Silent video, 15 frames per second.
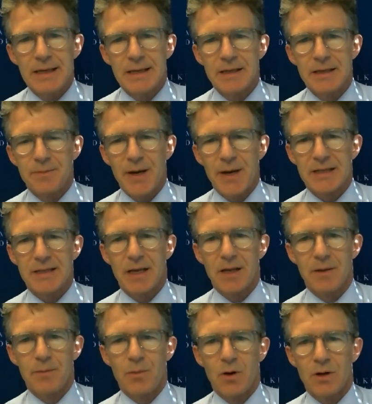in his
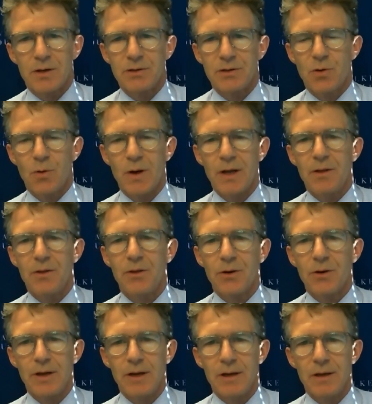best-selling book,
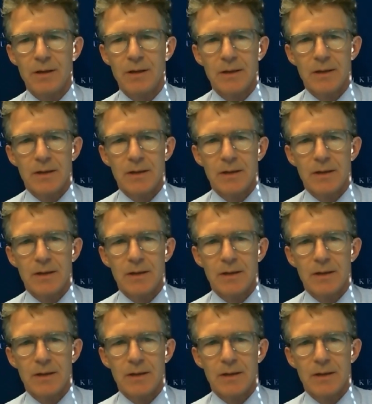2030,